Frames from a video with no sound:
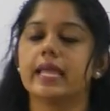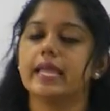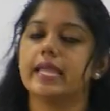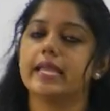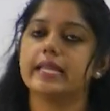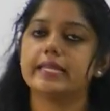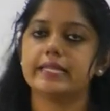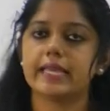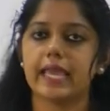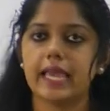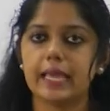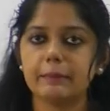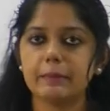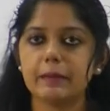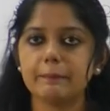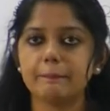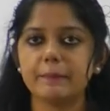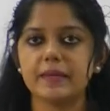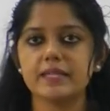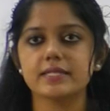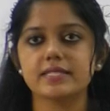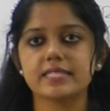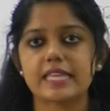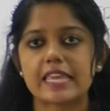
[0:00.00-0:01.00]
It came up
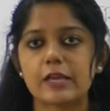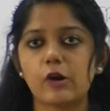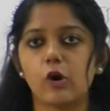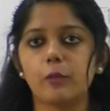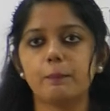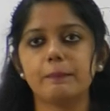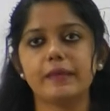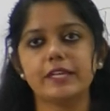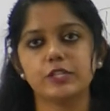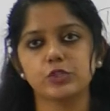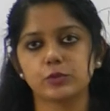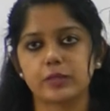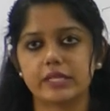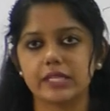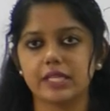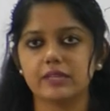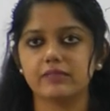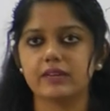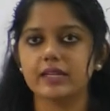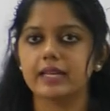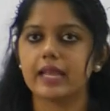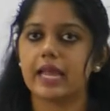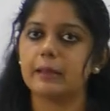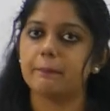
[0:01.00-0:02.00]
in COP21